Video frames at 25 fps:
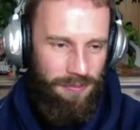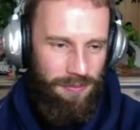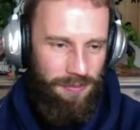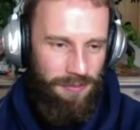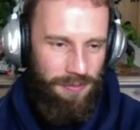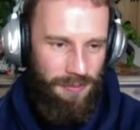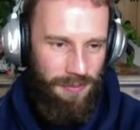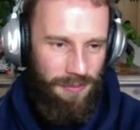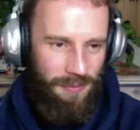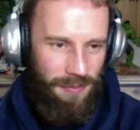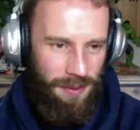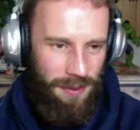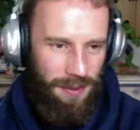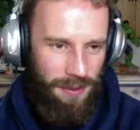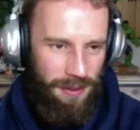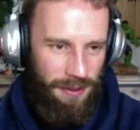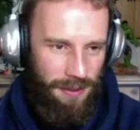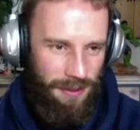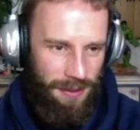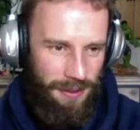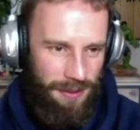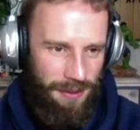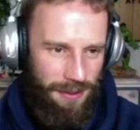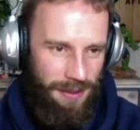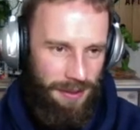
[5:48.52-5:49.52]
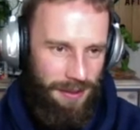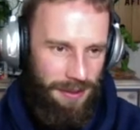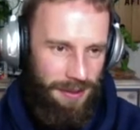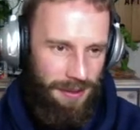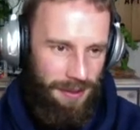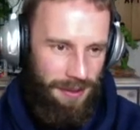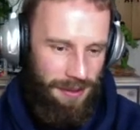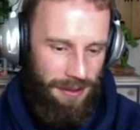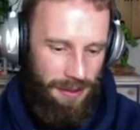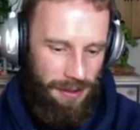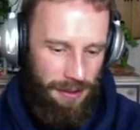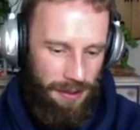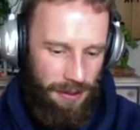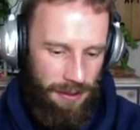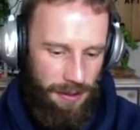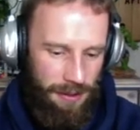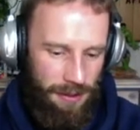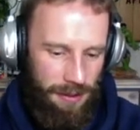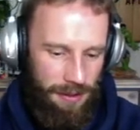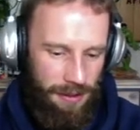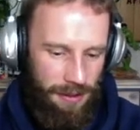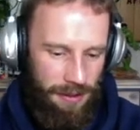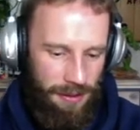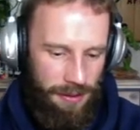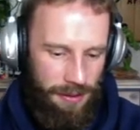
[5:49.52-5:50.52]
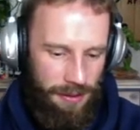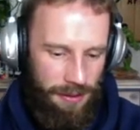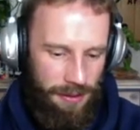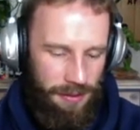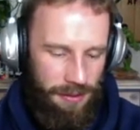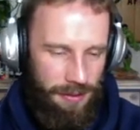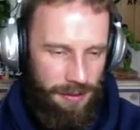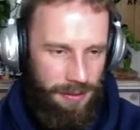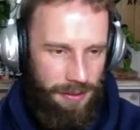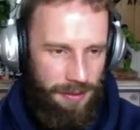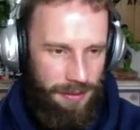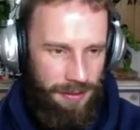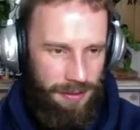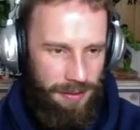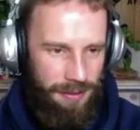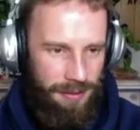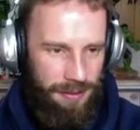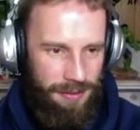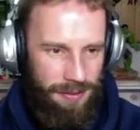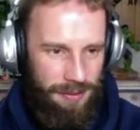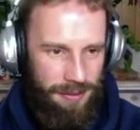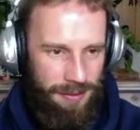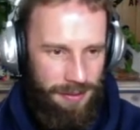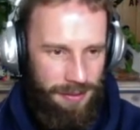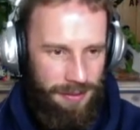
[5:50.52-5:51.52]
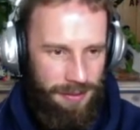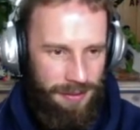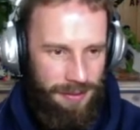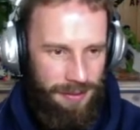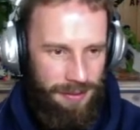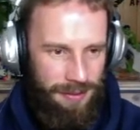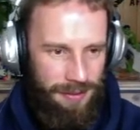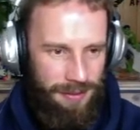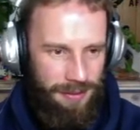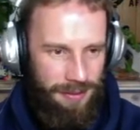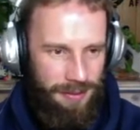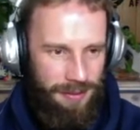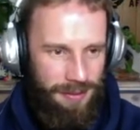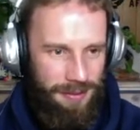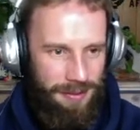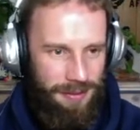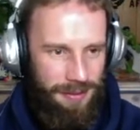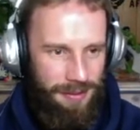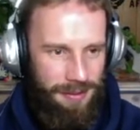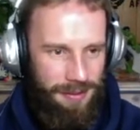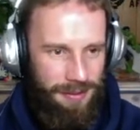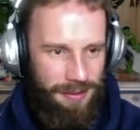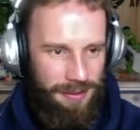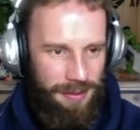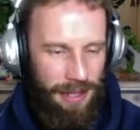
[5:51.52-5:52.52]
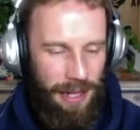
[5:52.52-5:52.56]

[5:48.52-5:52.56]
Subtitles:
This person isn't speaking.